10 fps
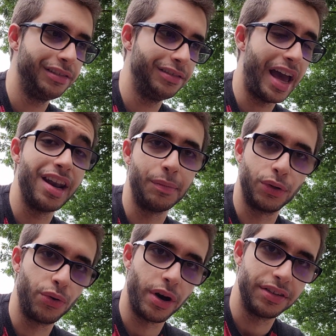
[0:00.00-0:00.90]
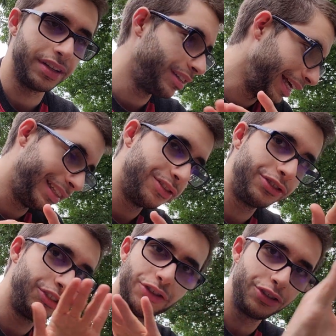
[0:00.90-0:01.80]
Animal Crossing. They're
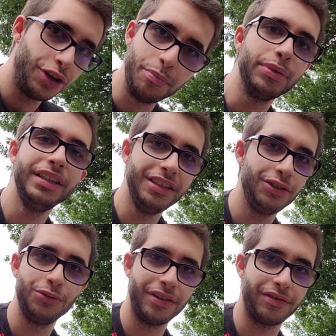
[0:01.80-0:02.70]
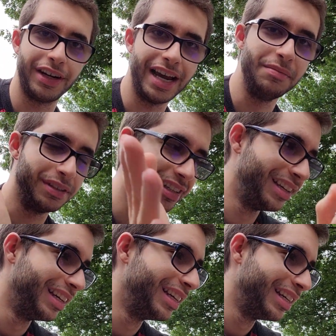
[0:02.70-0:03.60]
just completely 2 different games.
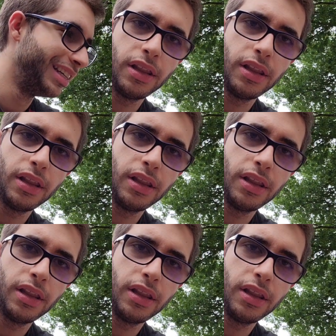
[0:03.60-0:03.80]
So a